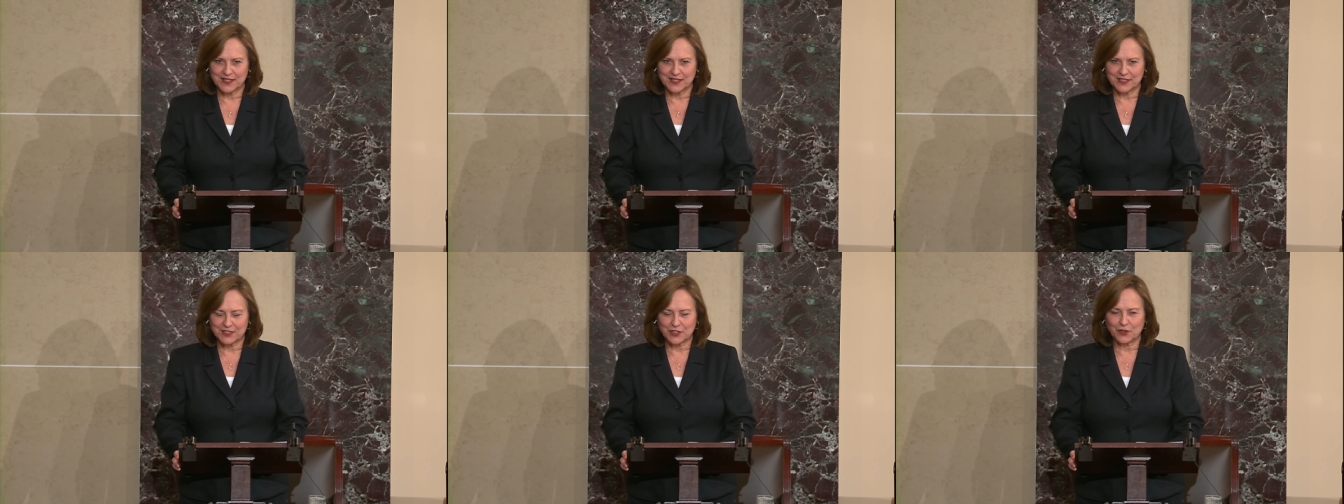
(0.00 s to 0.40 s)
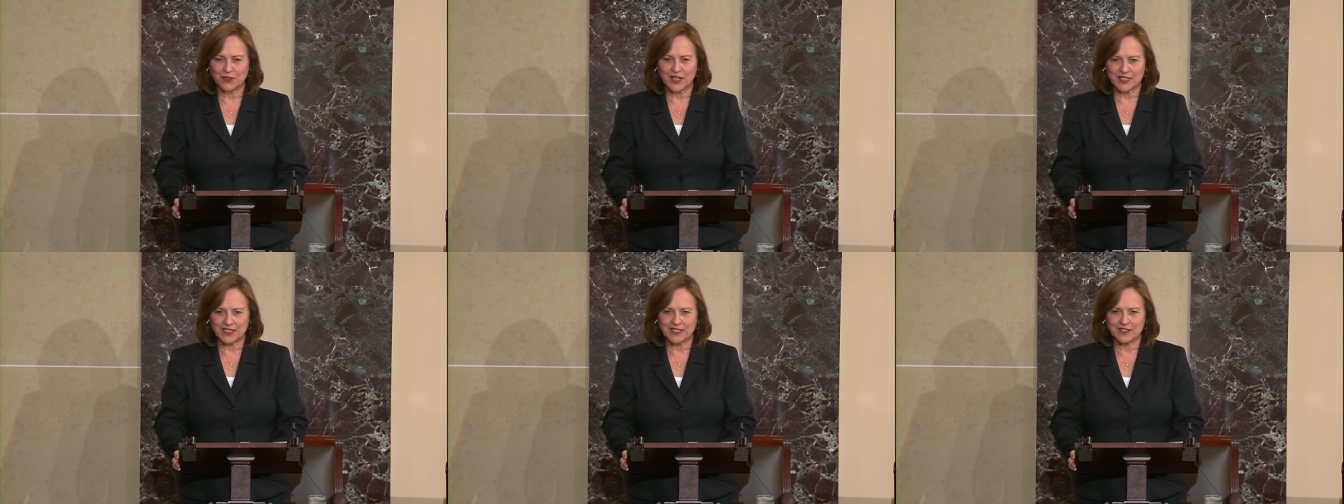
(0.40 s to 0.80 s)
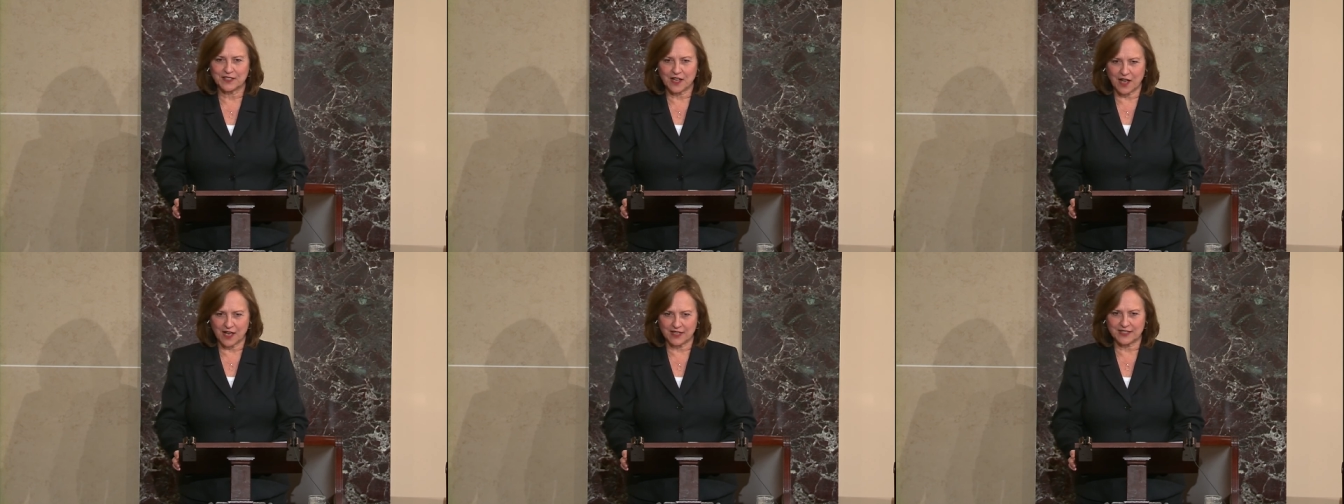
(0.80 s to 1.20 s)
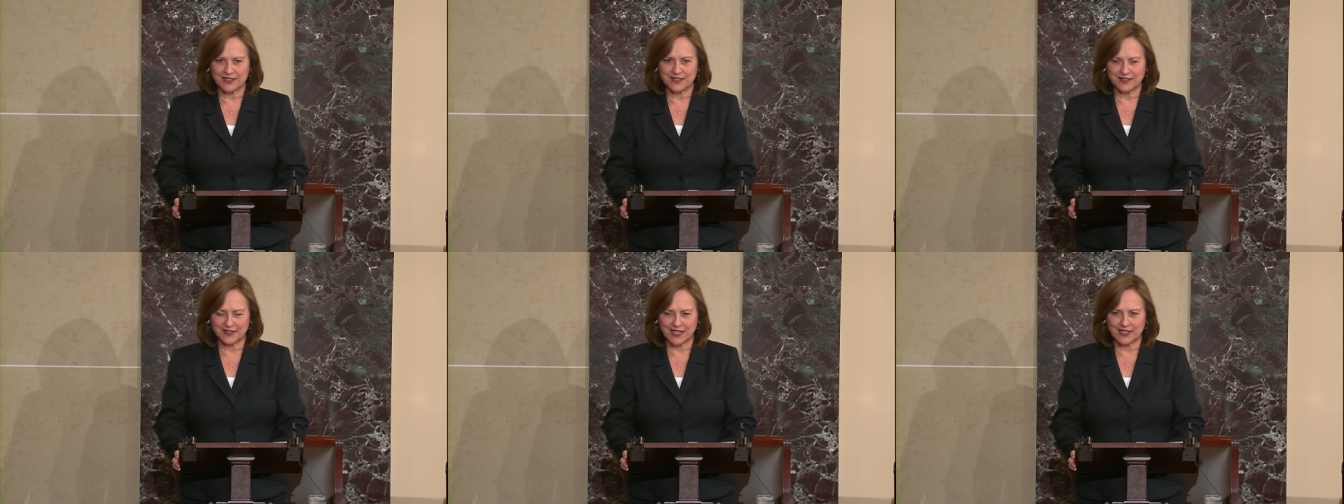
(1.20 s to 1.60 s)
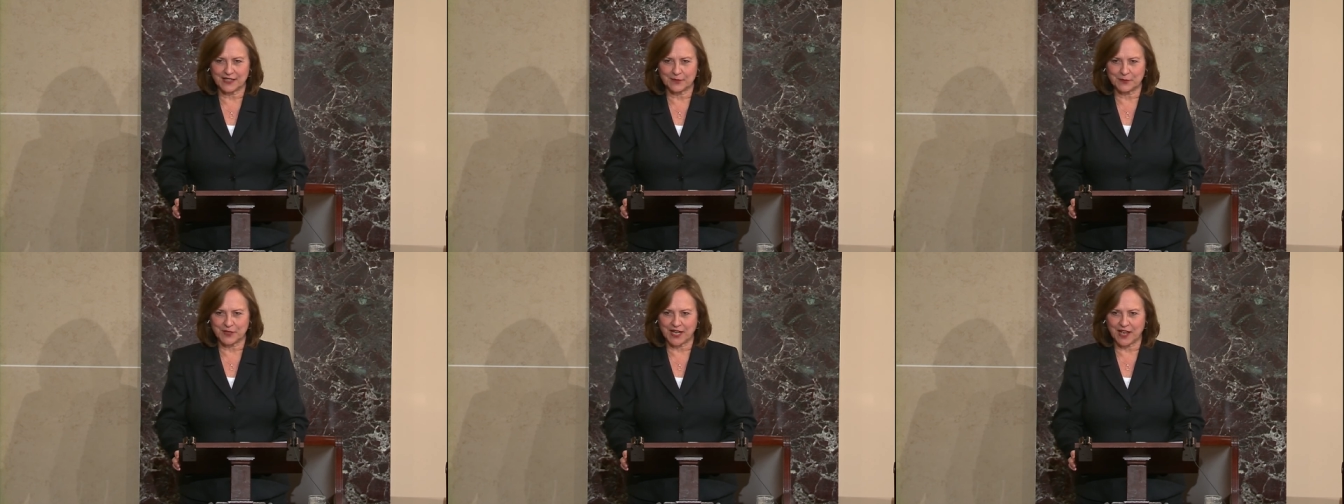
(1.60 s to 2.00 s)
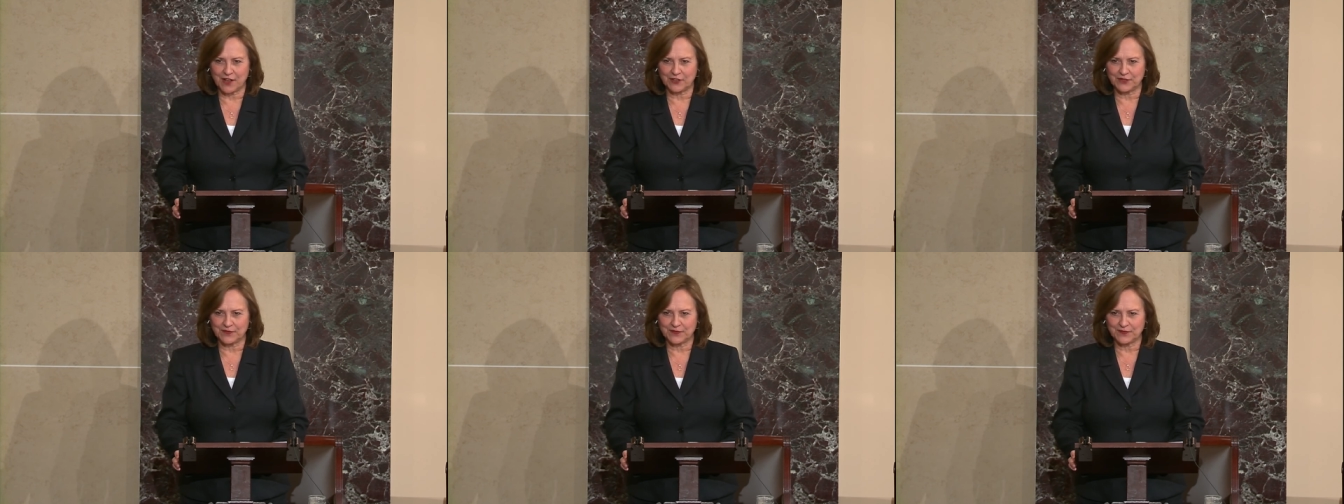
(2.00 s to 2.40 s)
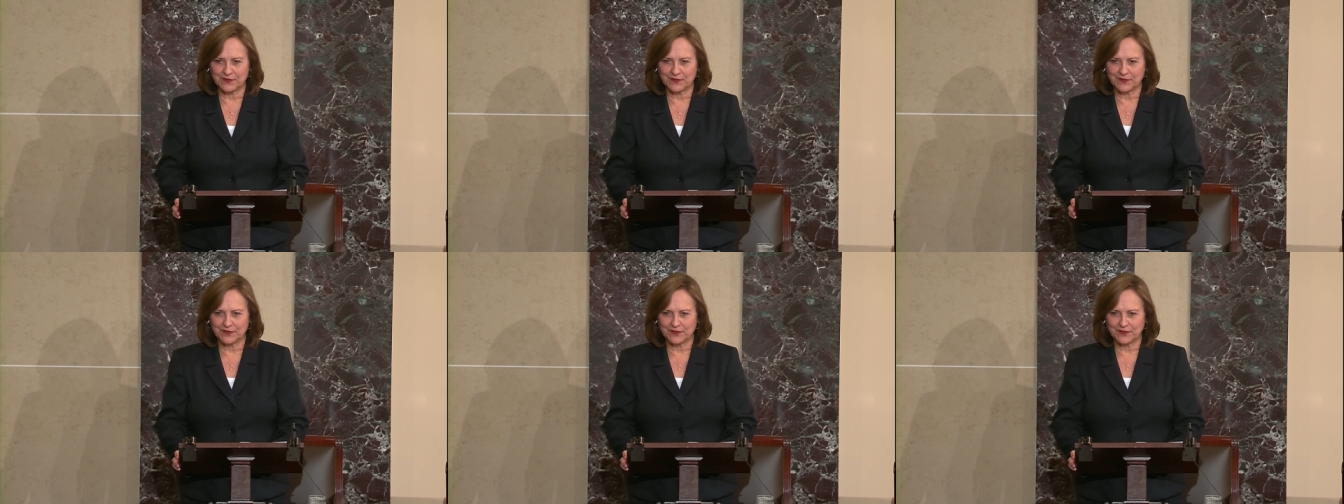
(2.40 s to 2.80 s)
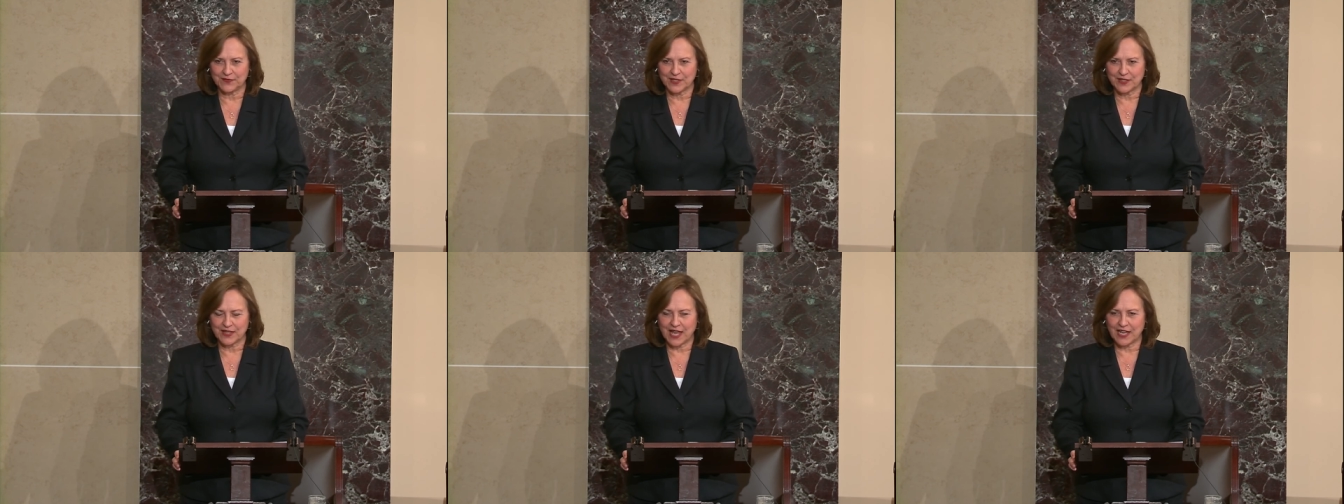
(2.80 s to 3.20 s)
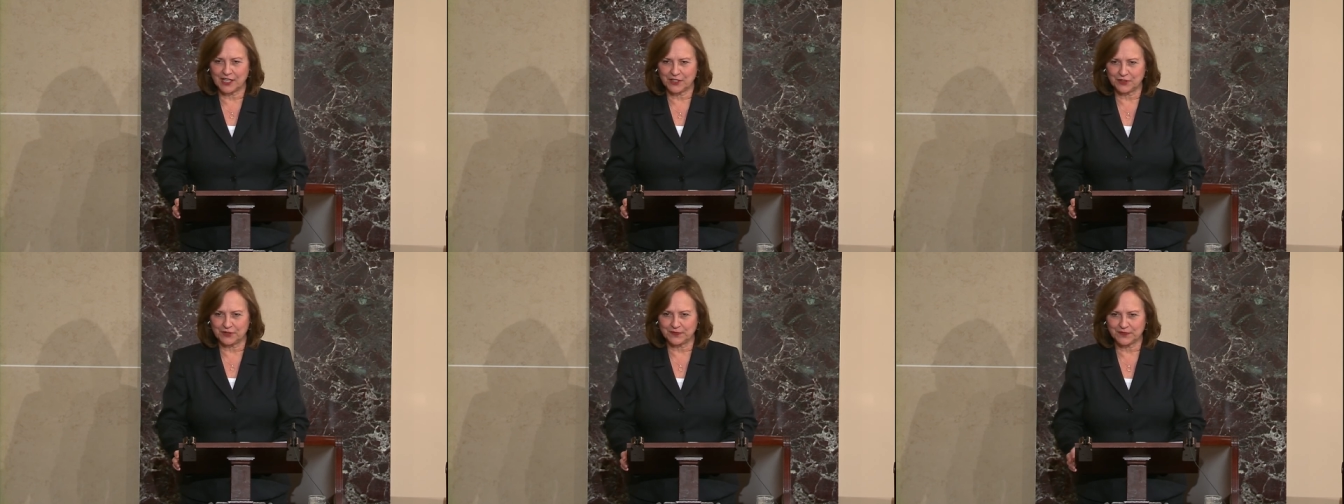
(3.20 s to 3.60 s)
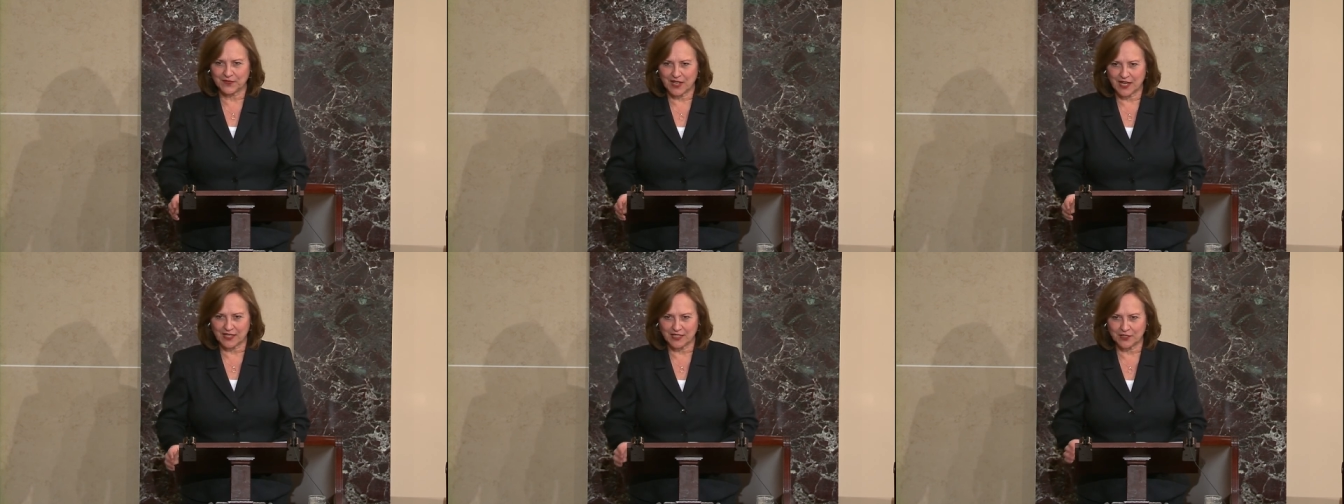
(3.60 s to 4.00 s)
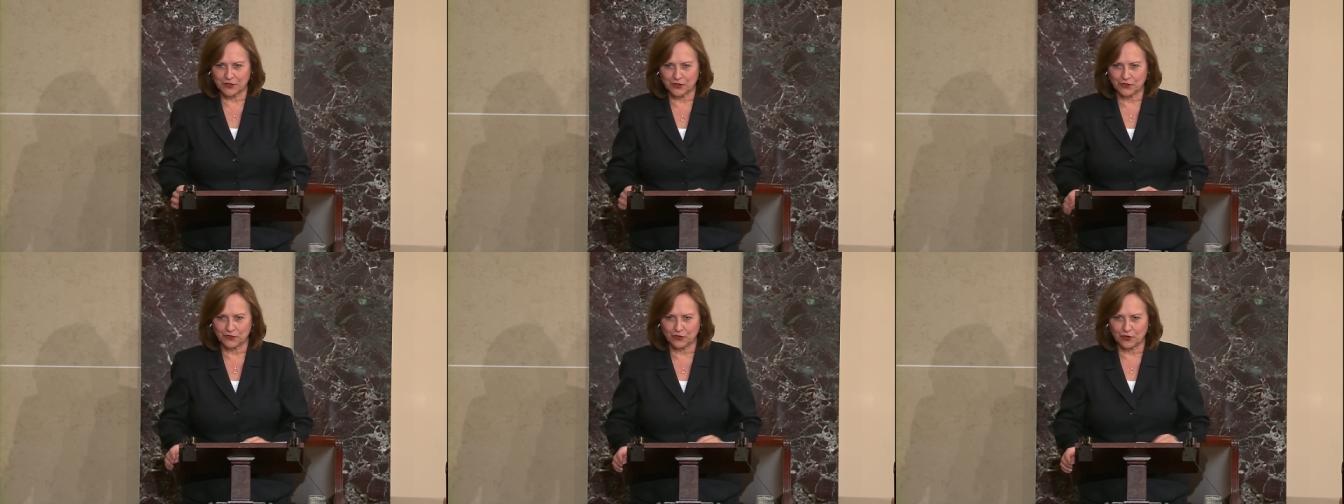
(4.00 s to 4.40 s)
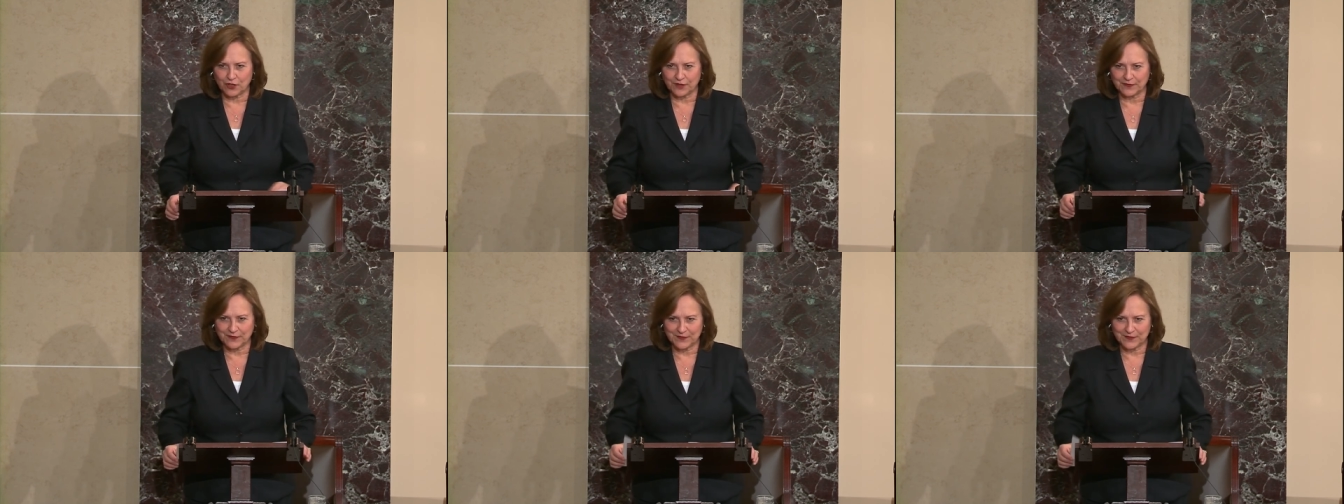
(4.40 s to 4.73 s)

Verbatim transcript: So let's not let them down. Thank you. I yield the floor.